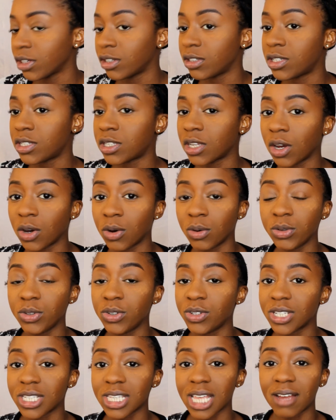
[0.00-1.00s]
So
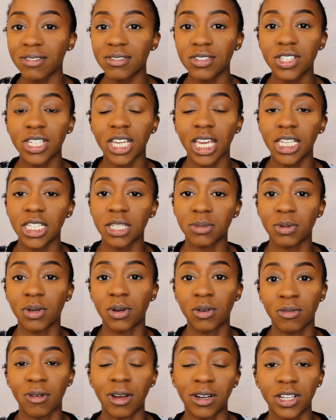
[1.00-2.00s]
you just have to change up
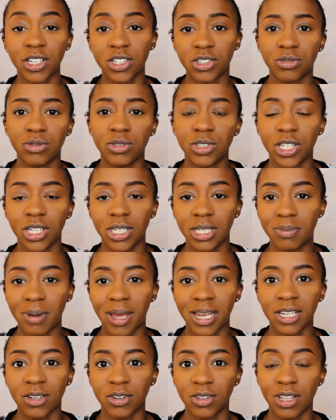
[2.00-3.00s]
your foundation routine
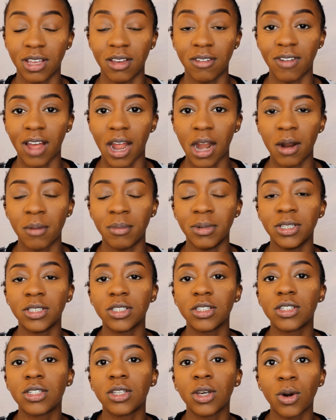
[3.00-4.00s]
depending on the
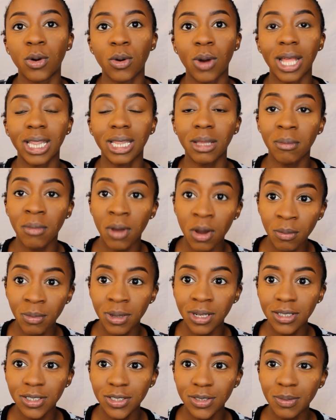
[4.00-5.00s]
environment. So at the
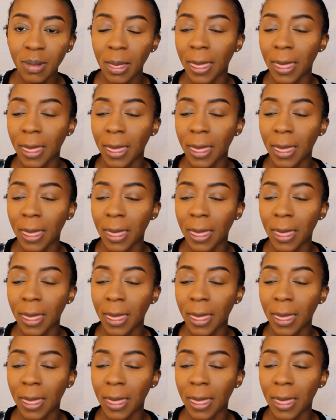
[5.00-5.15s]
moment